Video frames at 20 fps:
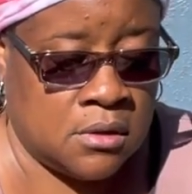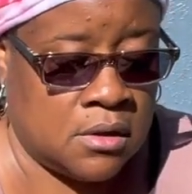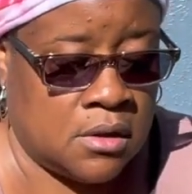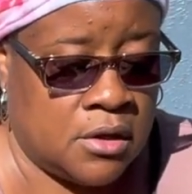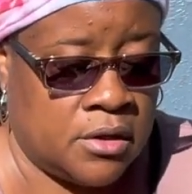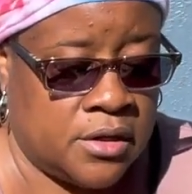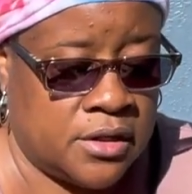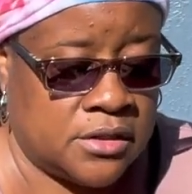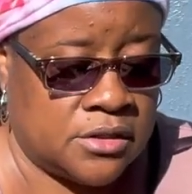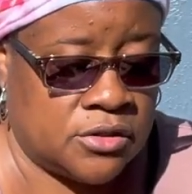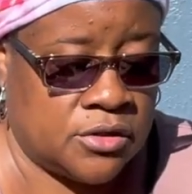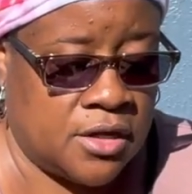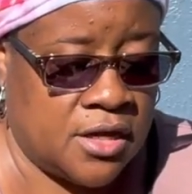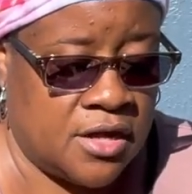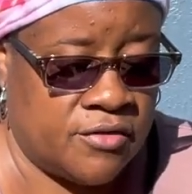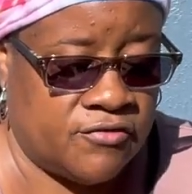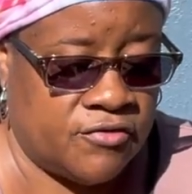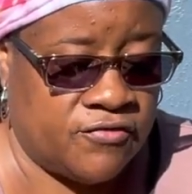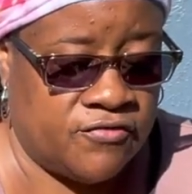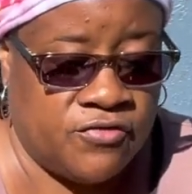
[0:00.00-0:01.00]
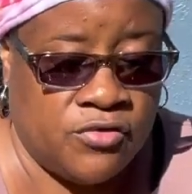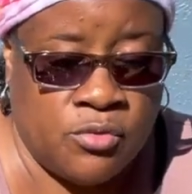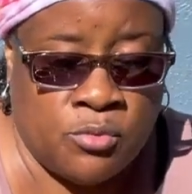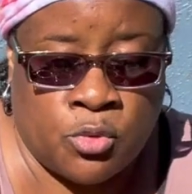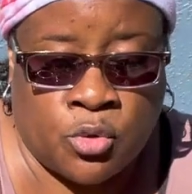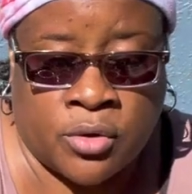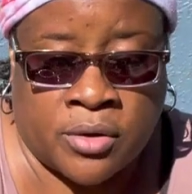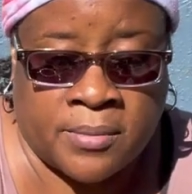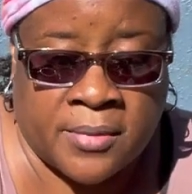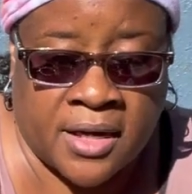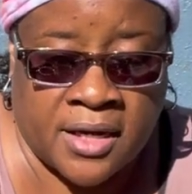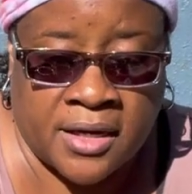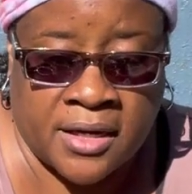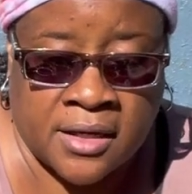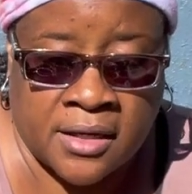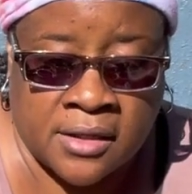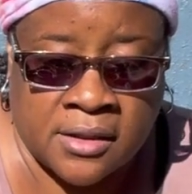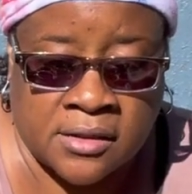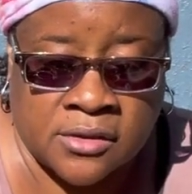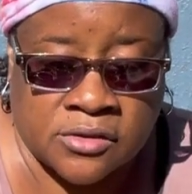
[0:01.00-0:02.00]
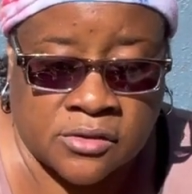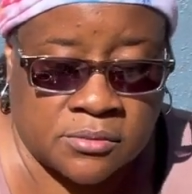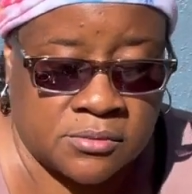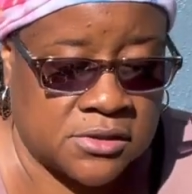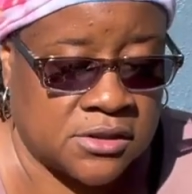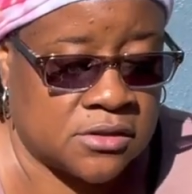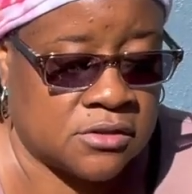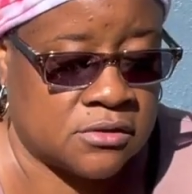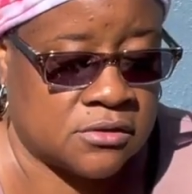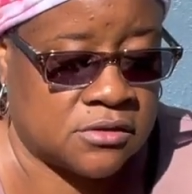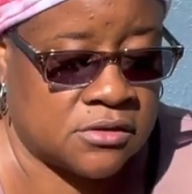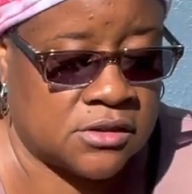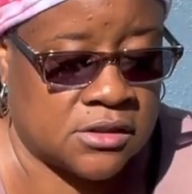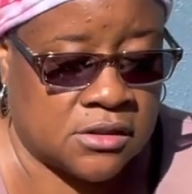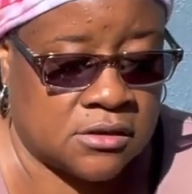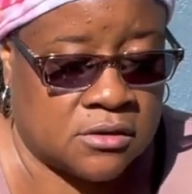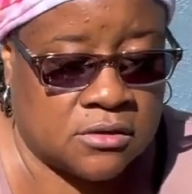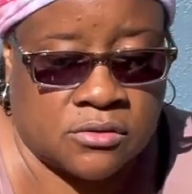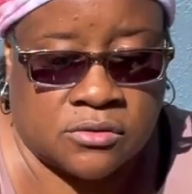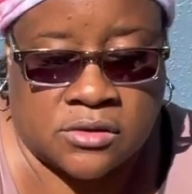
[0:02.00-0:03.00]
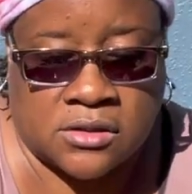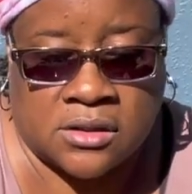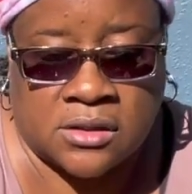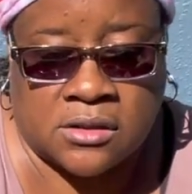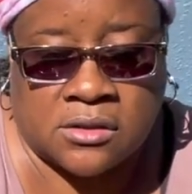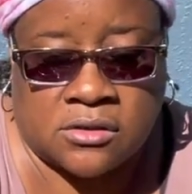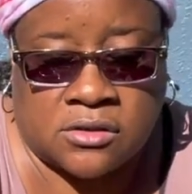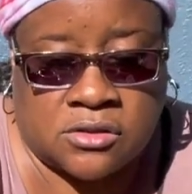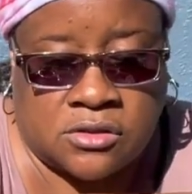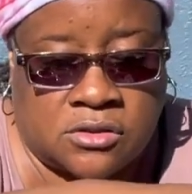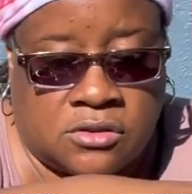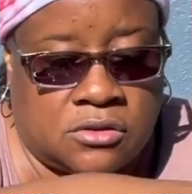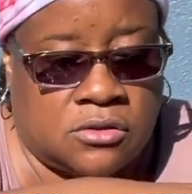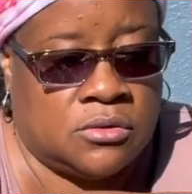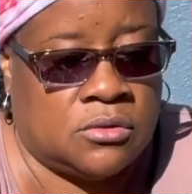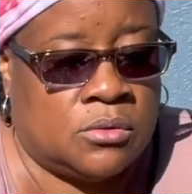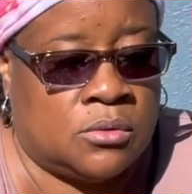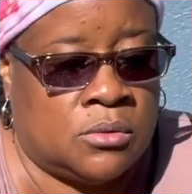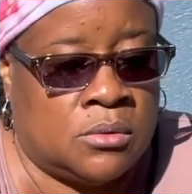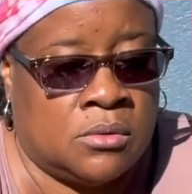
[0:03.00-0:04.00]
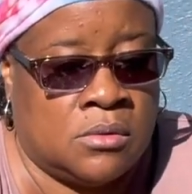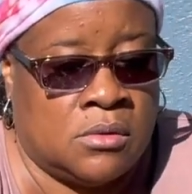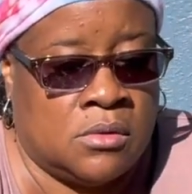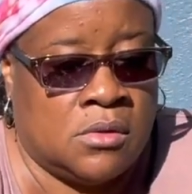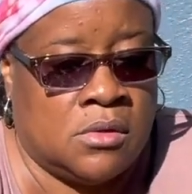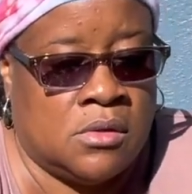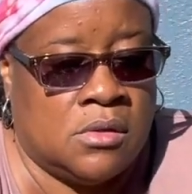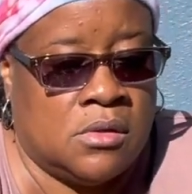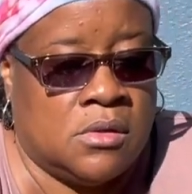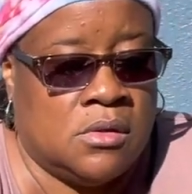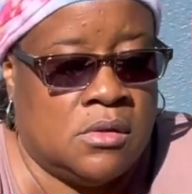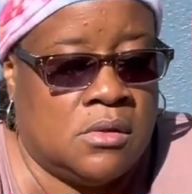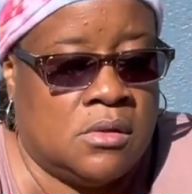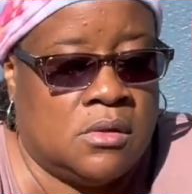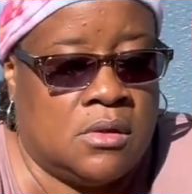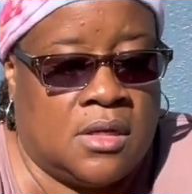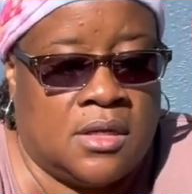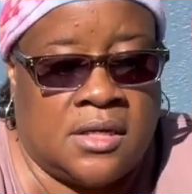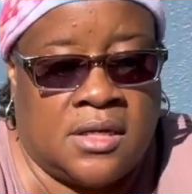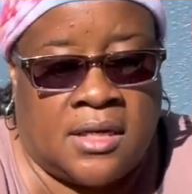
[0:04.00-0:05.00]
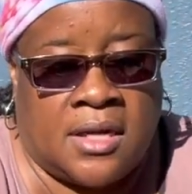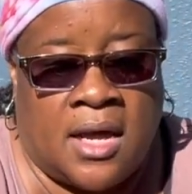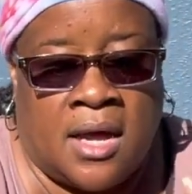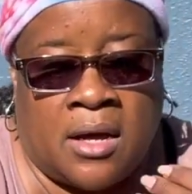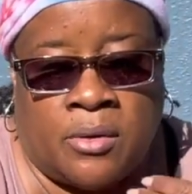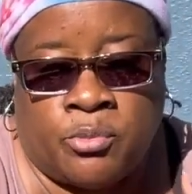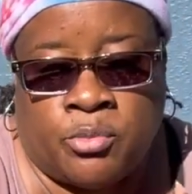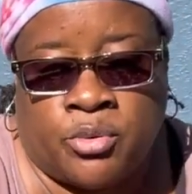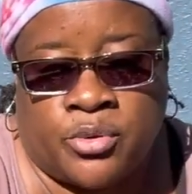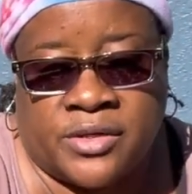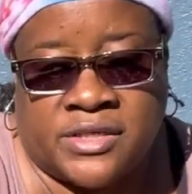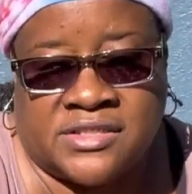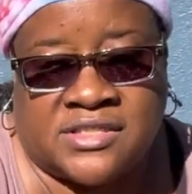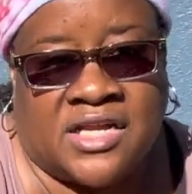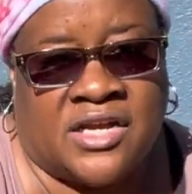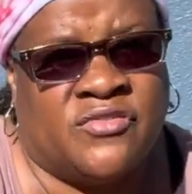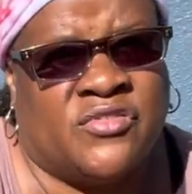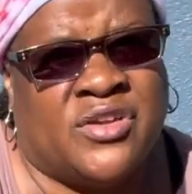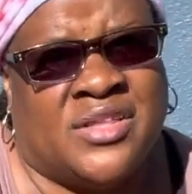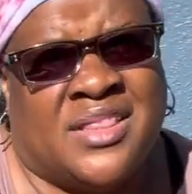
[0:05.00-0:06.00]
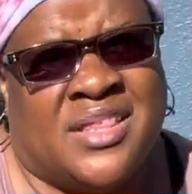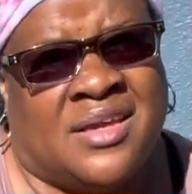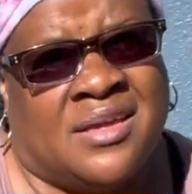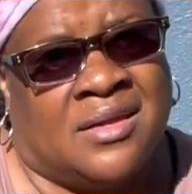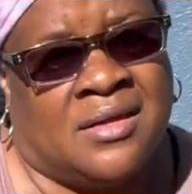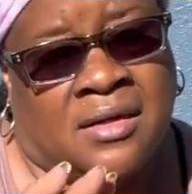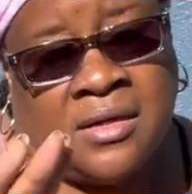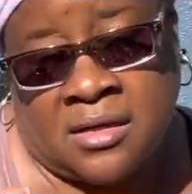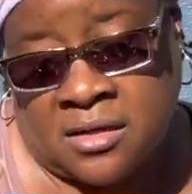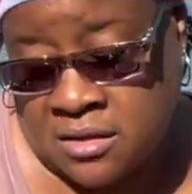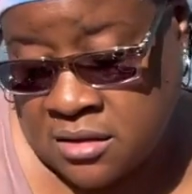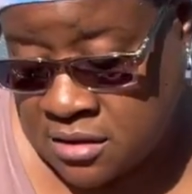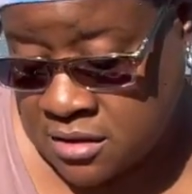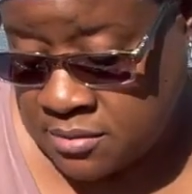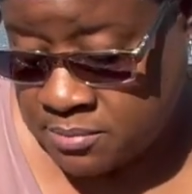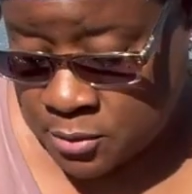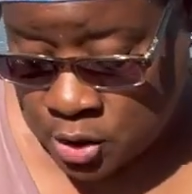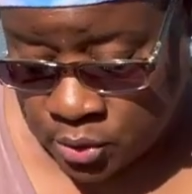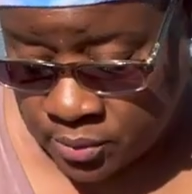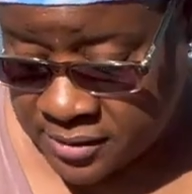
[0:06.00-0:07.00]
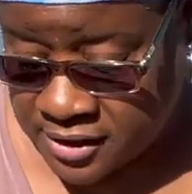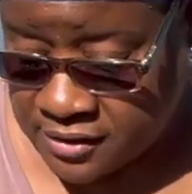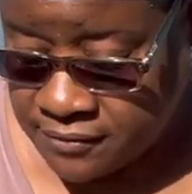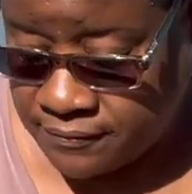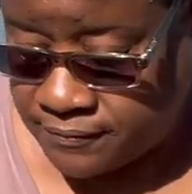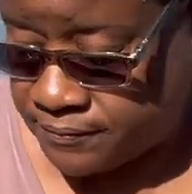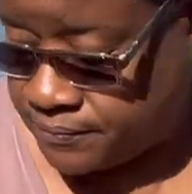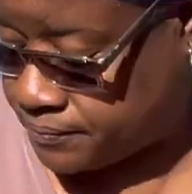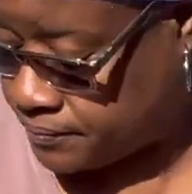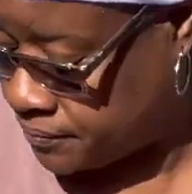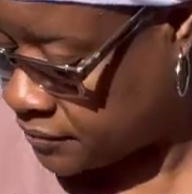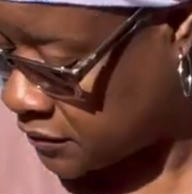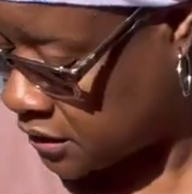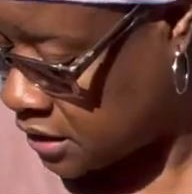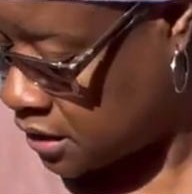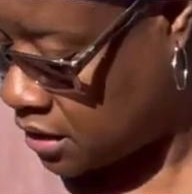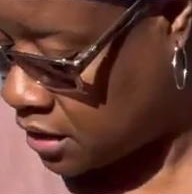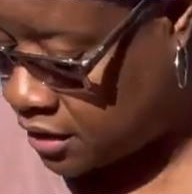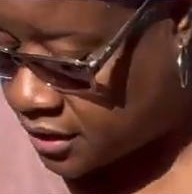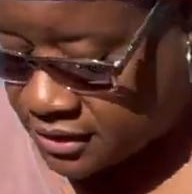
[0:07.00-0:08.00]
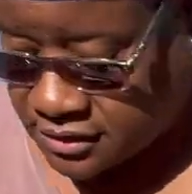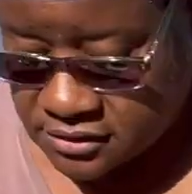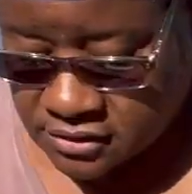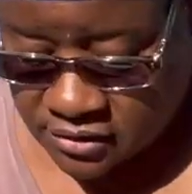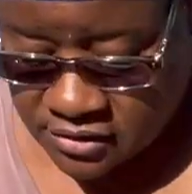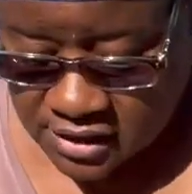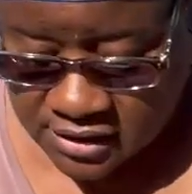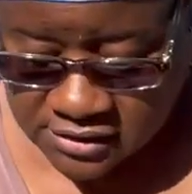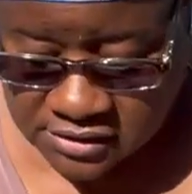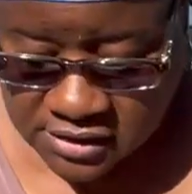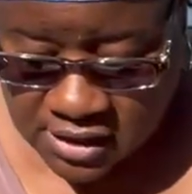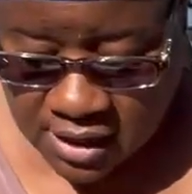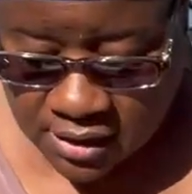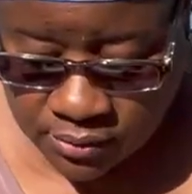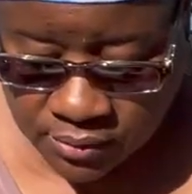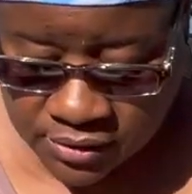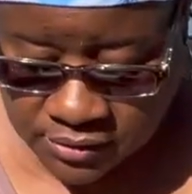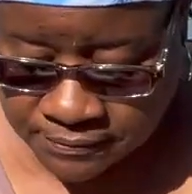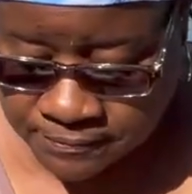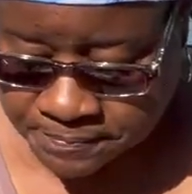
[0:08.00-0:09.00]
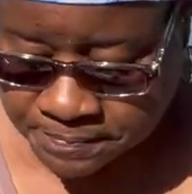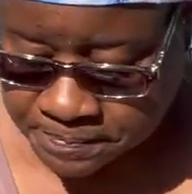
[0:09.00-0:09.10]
All right, so I have a few more in my hands, so I'm just gonna stick those in too, and then I'll press everything in a moment. All right, so that's that one.